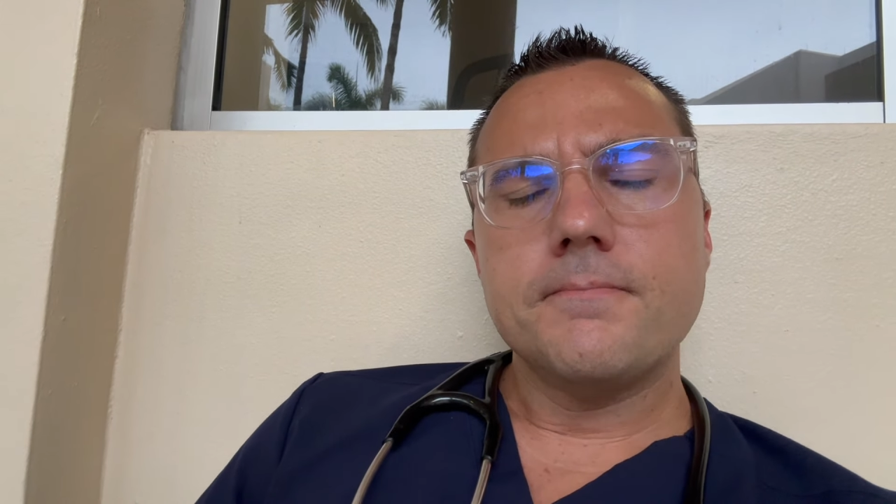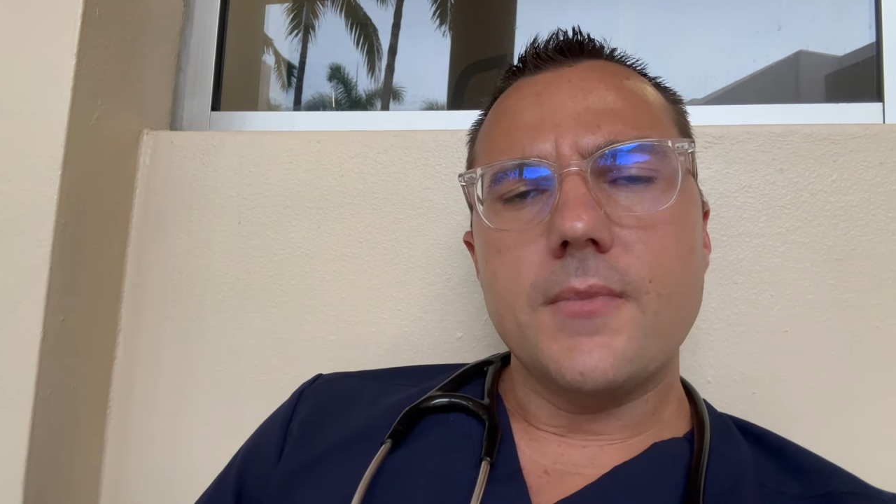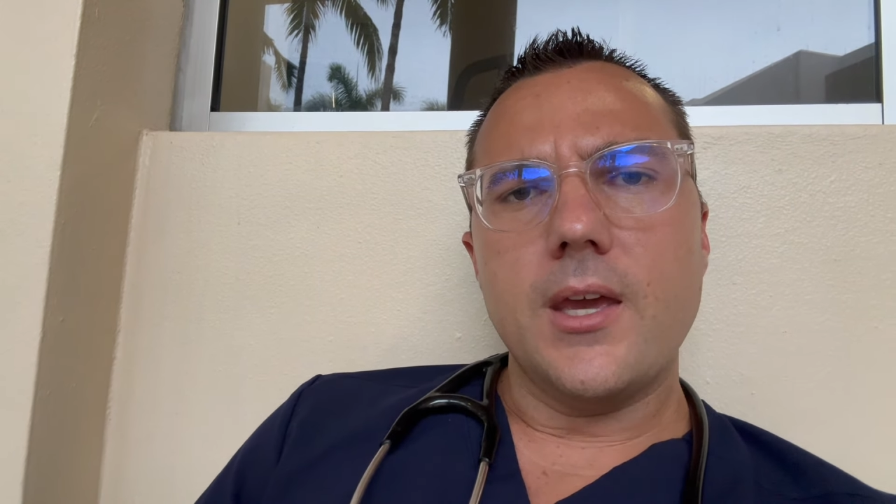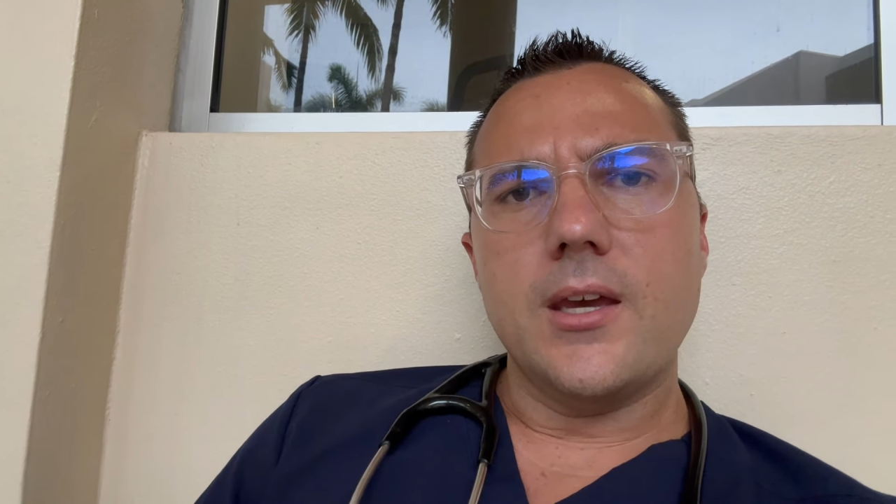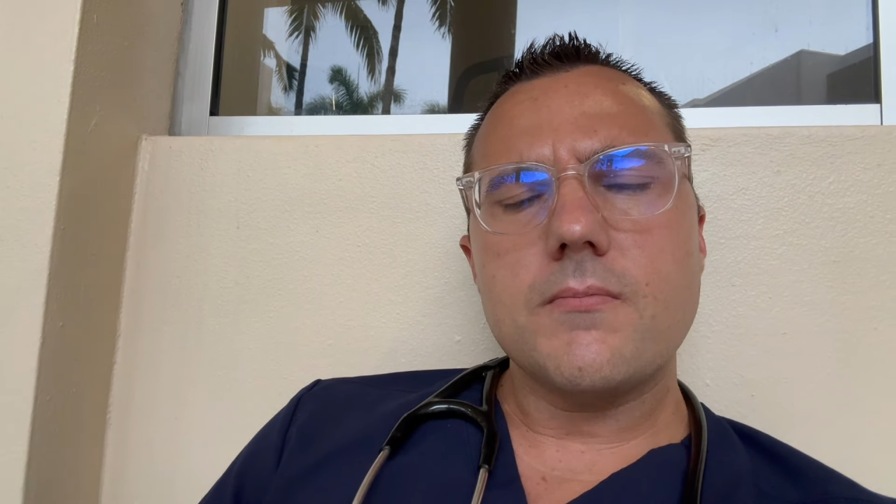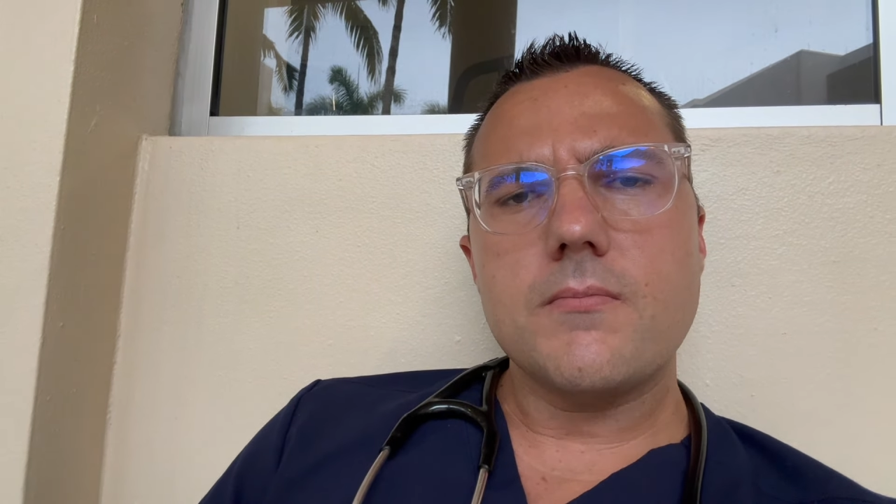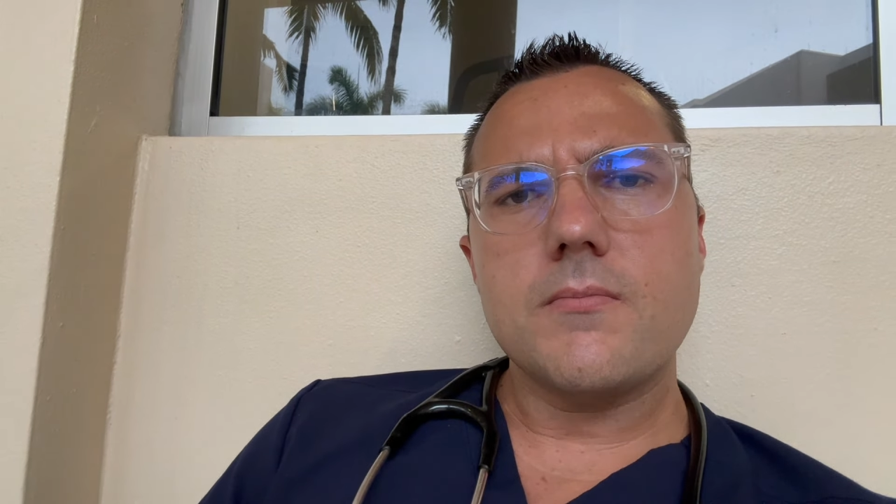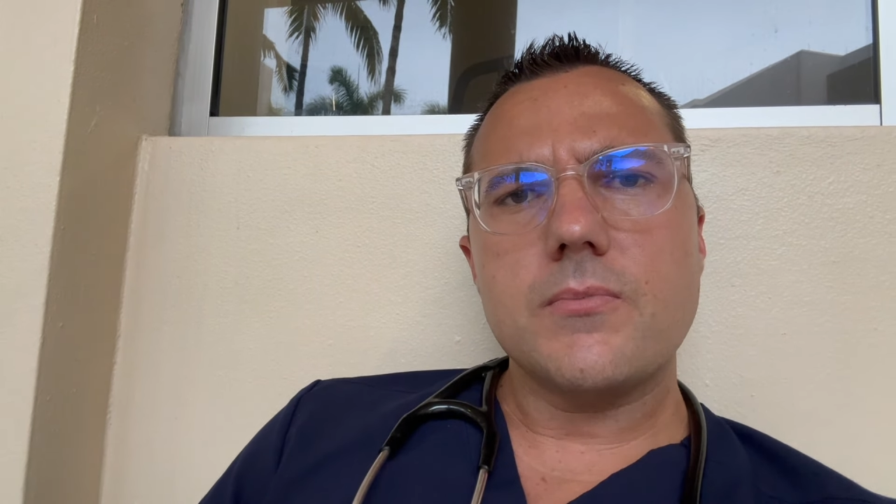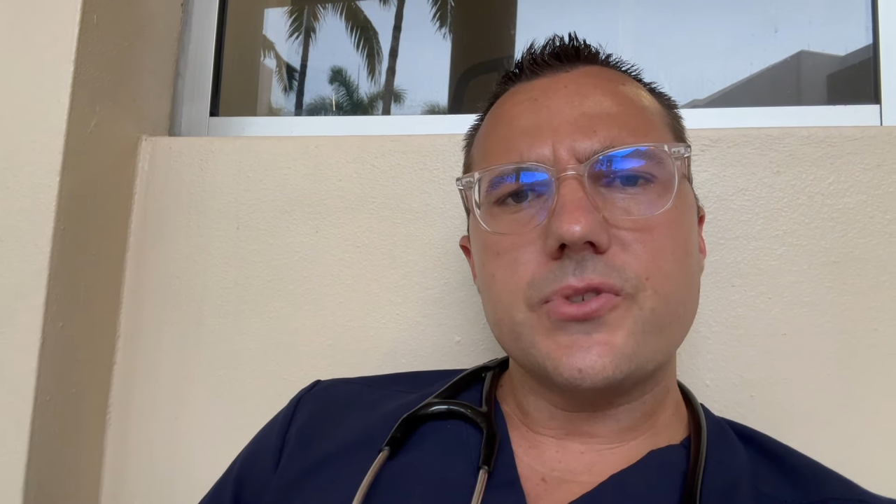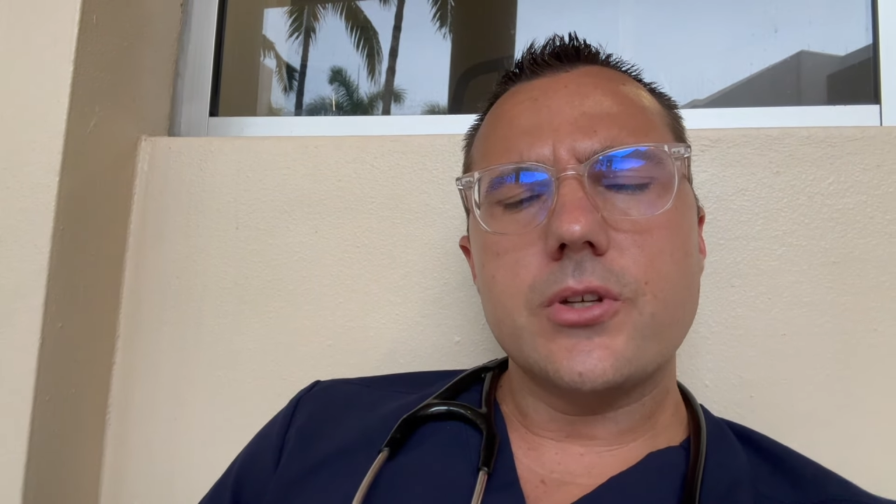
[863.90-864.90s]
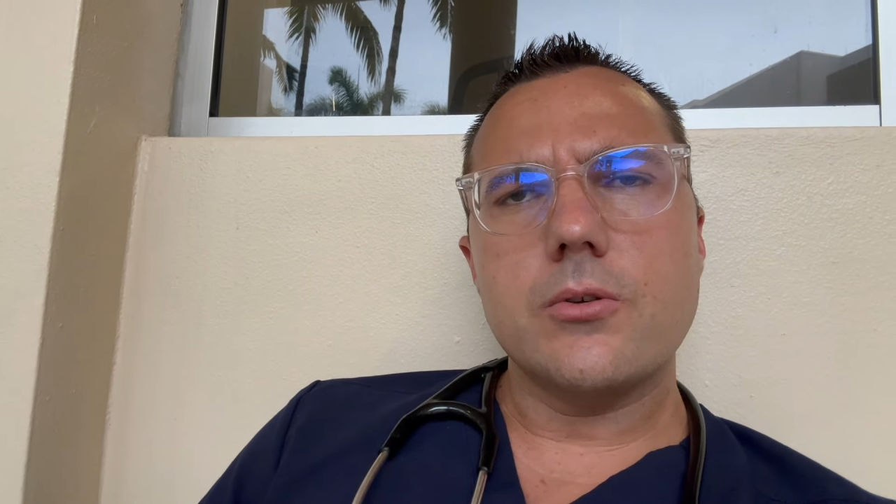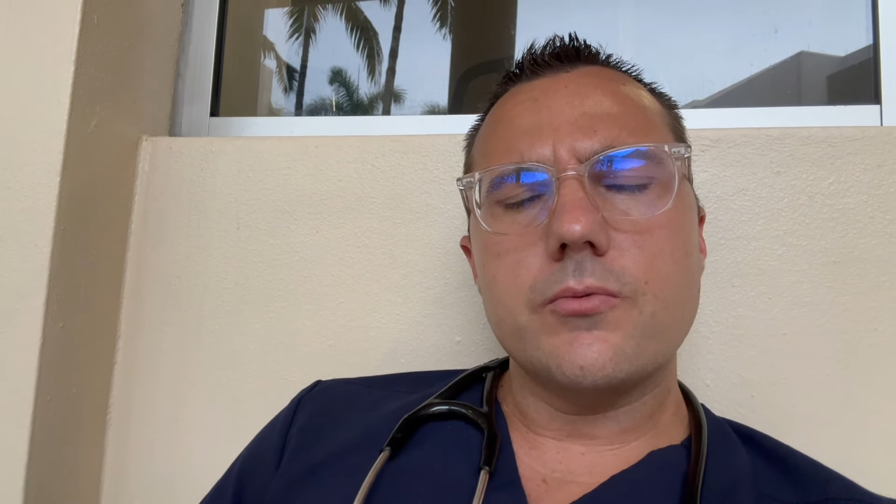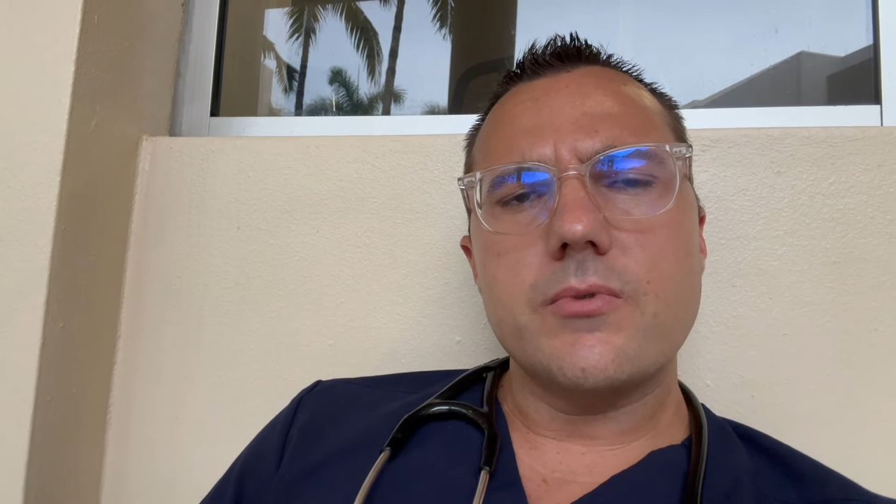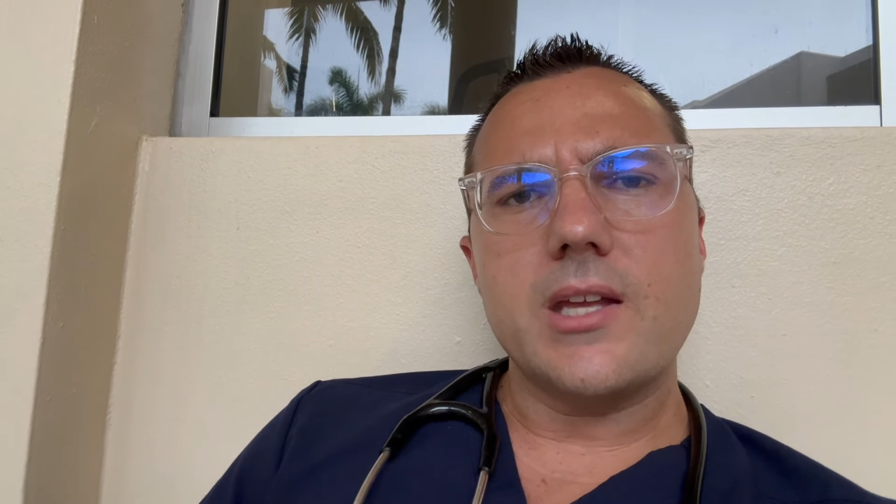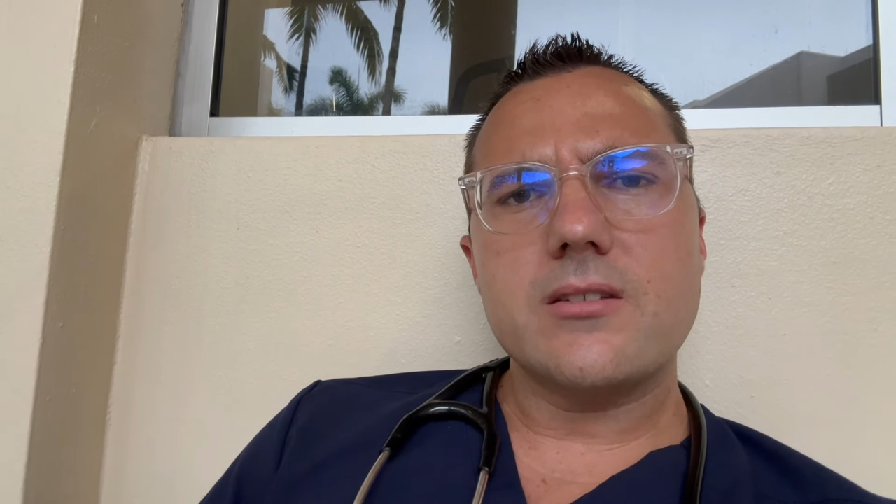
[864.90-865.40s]
and so
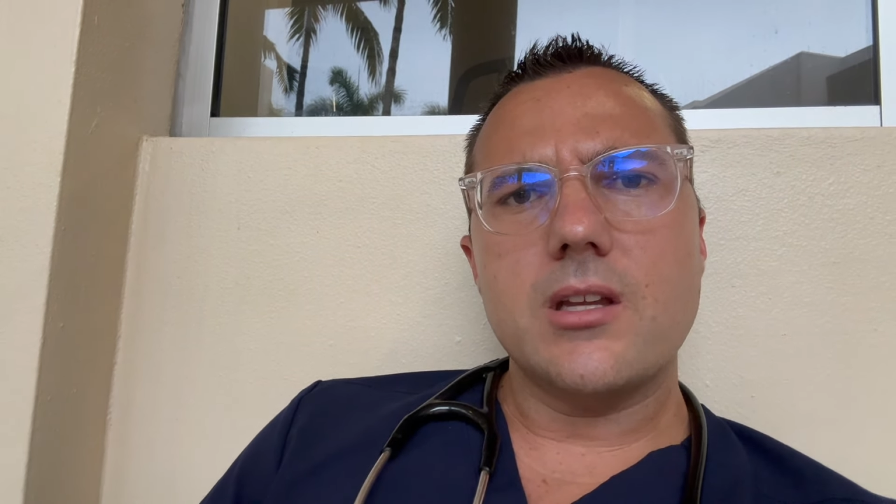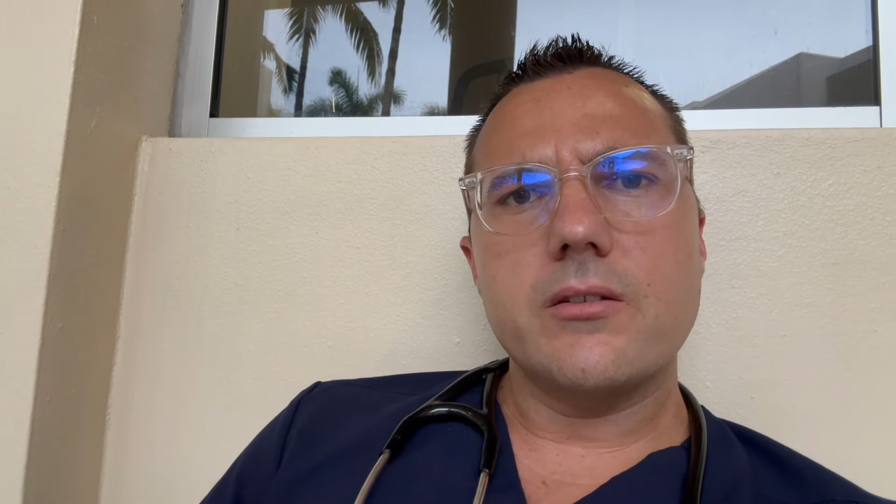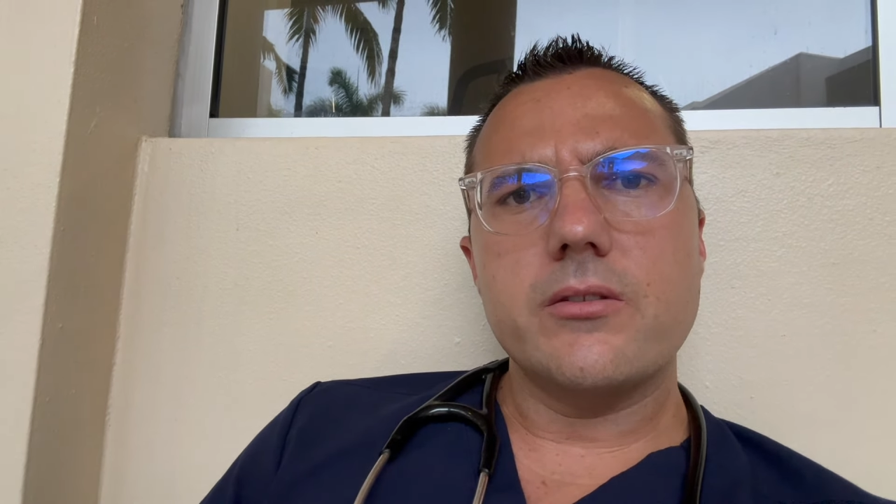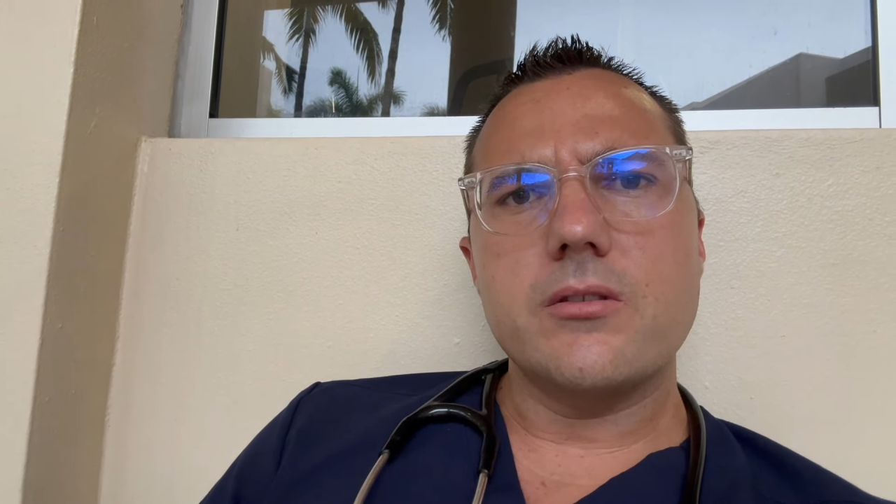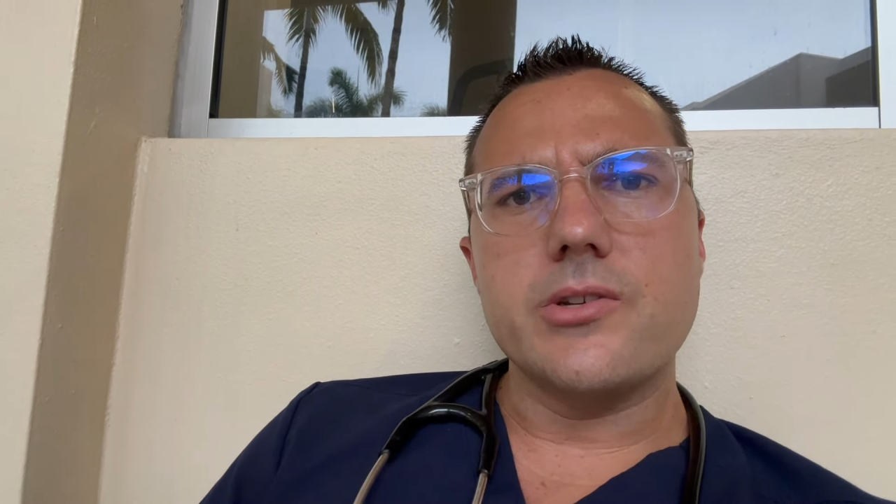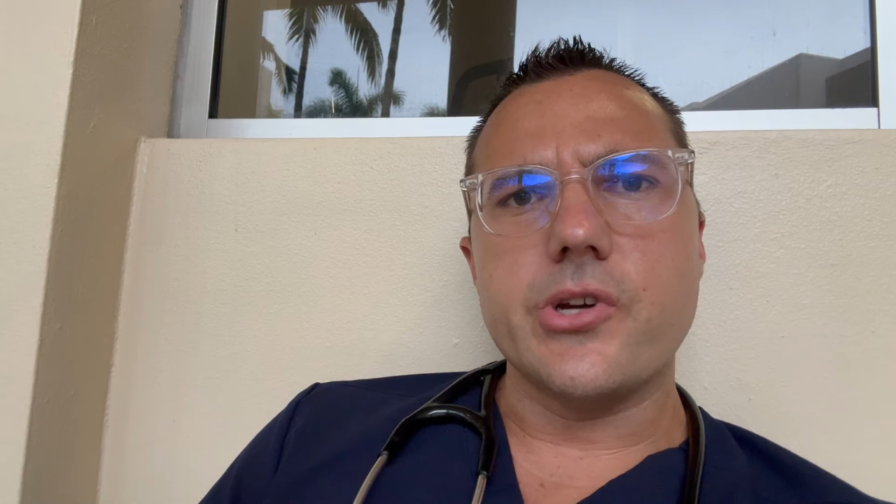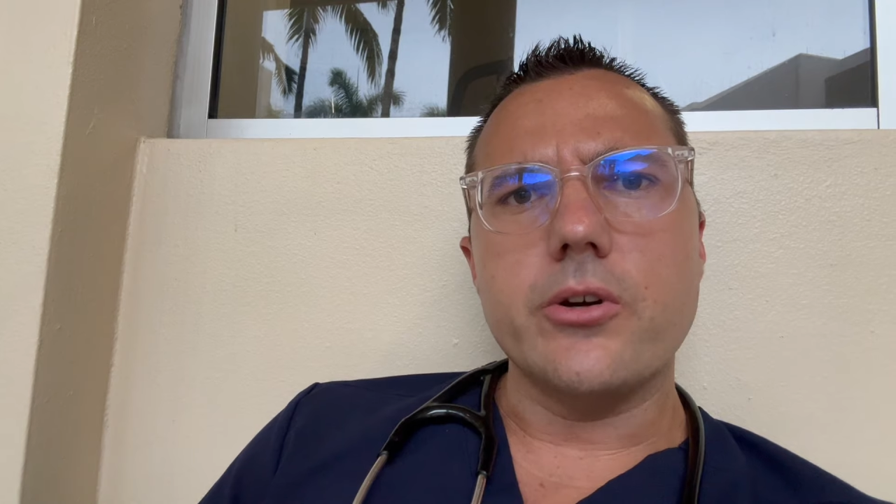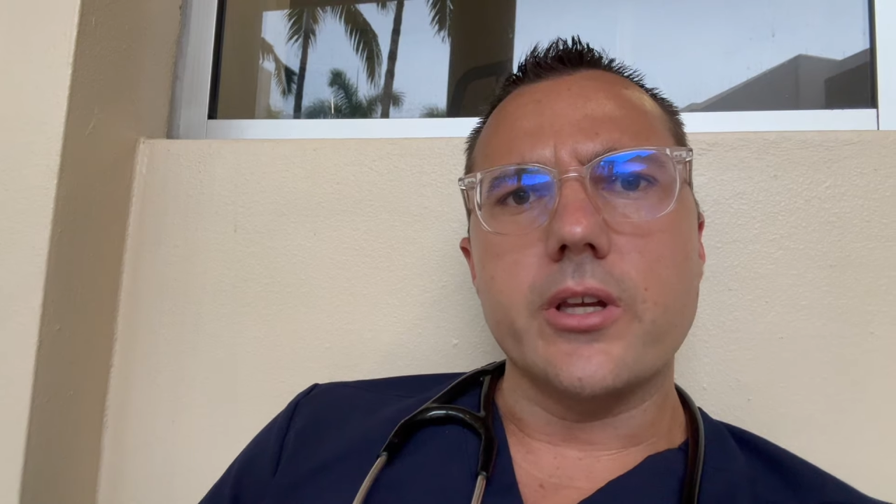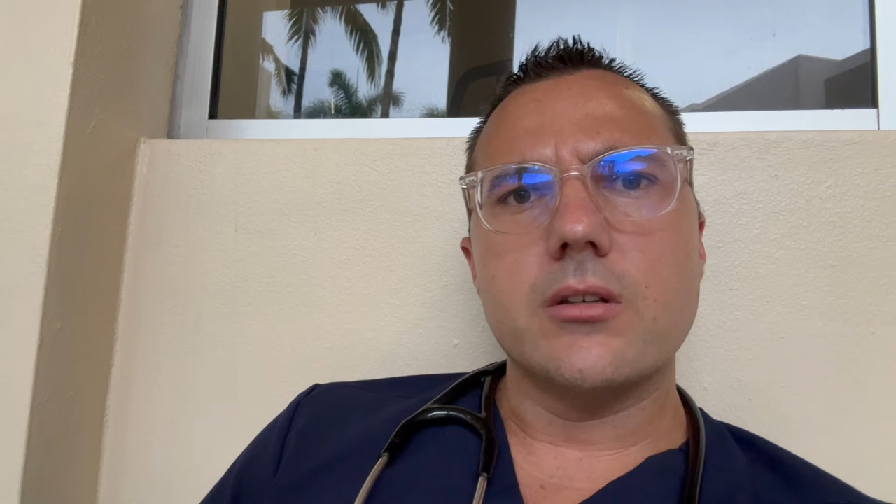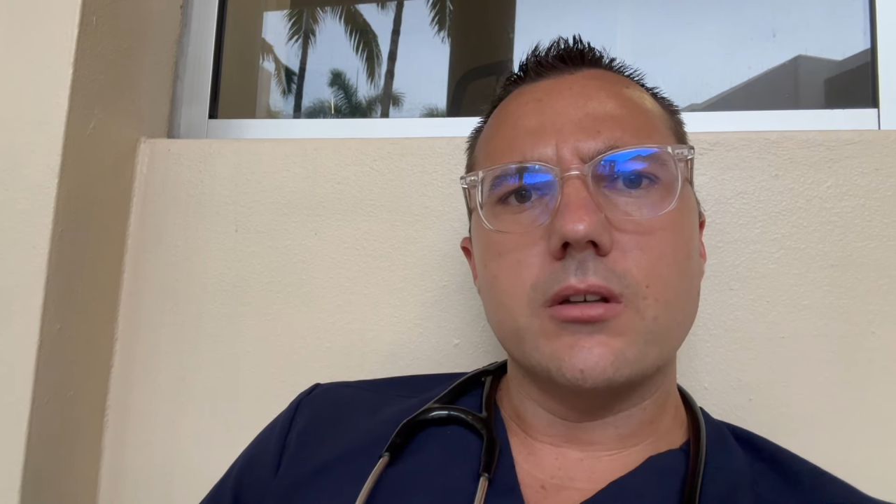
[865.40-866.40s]
that's kind of the journey